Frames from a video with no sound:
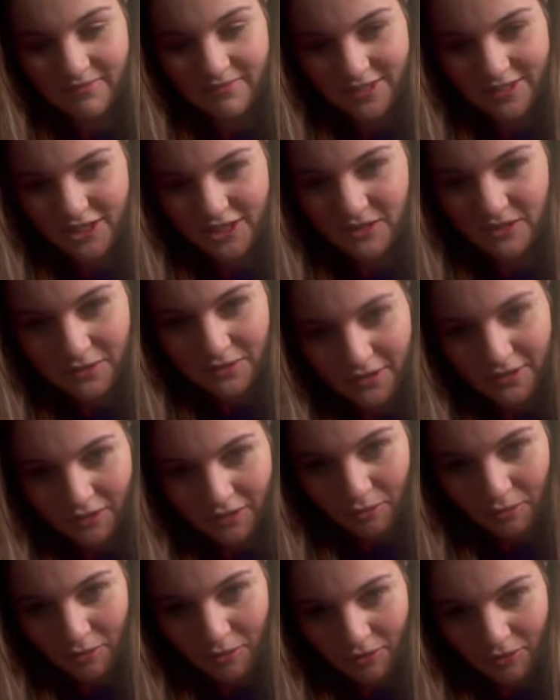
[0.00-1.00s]
just felt a
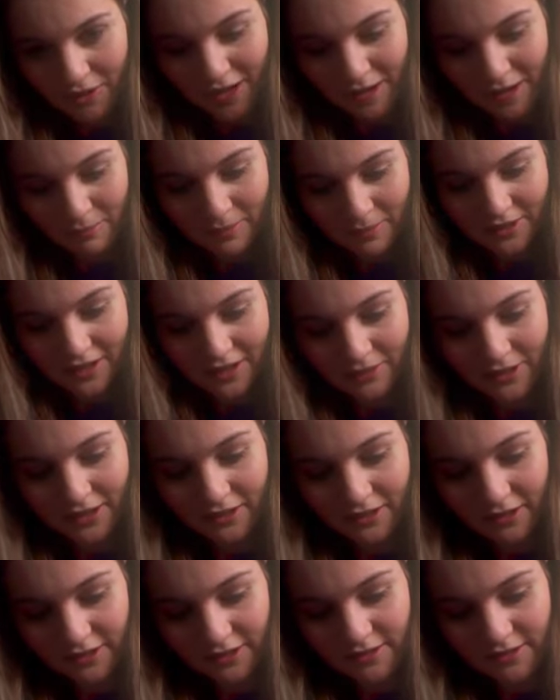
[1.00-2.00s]
lot more happy how I
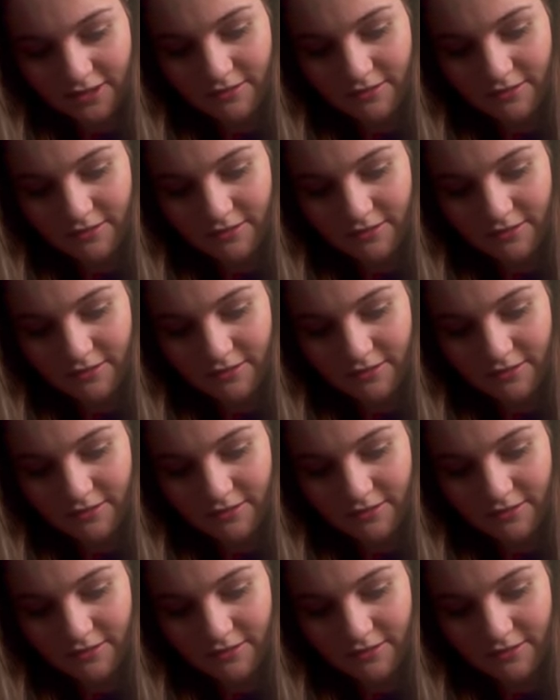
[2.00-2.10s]
looked.